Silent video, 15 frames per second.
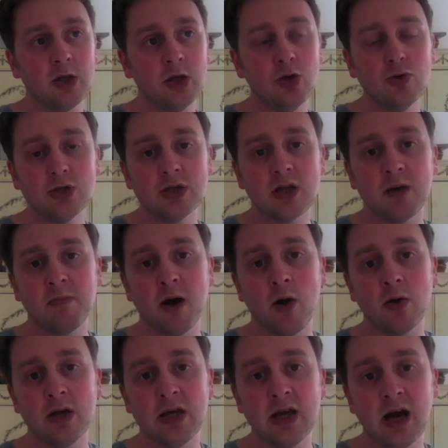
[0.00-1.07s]
uses that
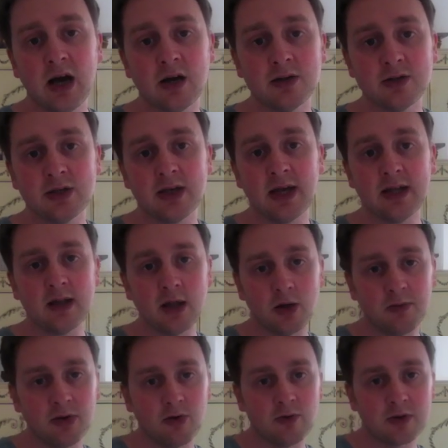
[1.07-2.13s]
power he has to gain a
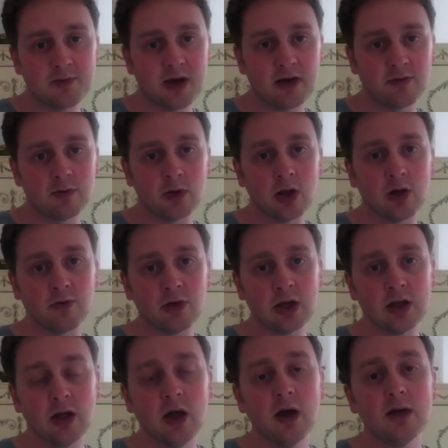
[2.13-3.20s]
little bit of respect from
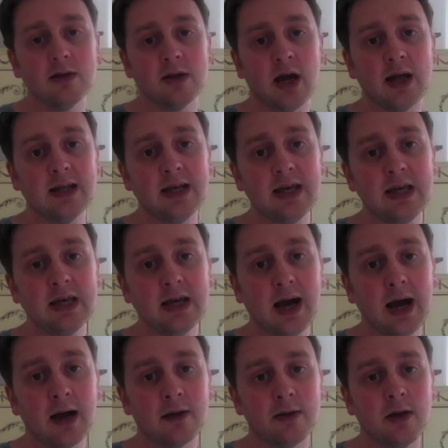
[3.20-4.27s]
Golovkin, then he
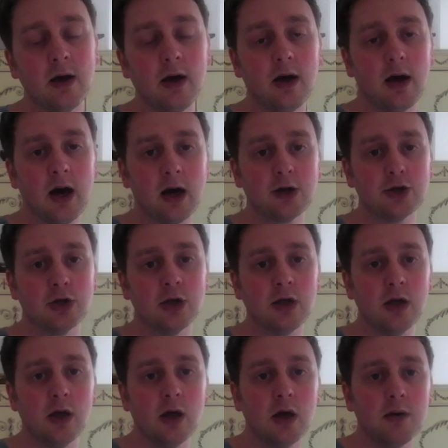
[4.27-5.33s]
can
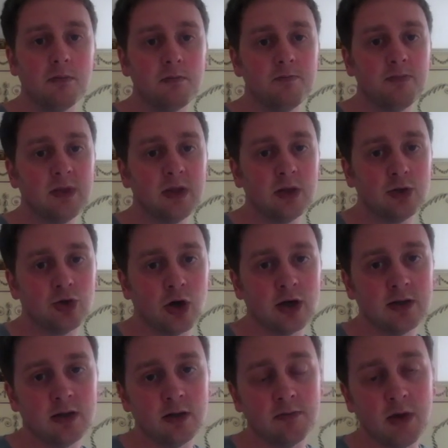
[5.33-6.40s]
actually try
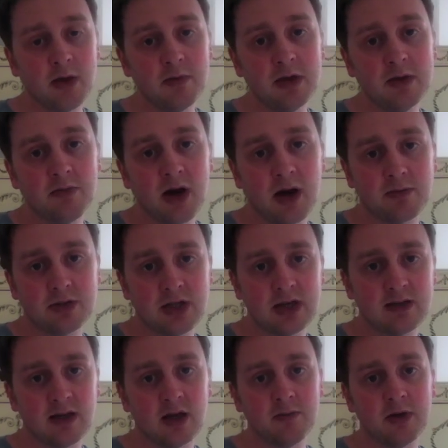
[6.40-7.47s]
and maybe perhaps
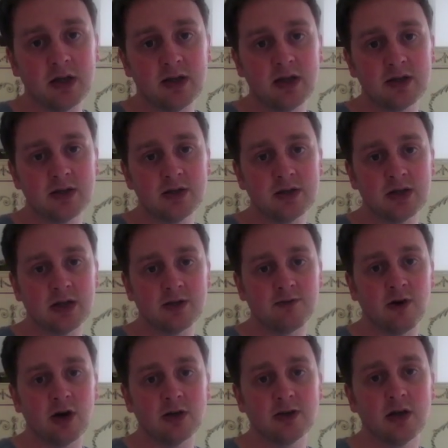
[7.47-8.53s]
dictate a bit of distance in this
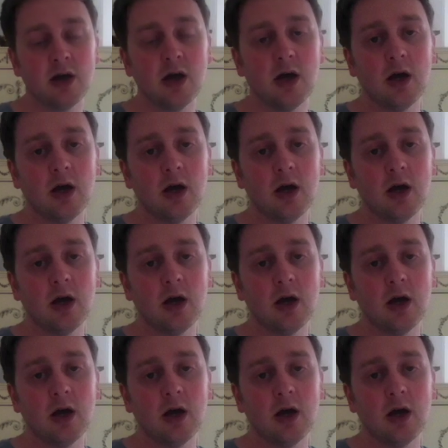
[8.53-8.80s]
fight,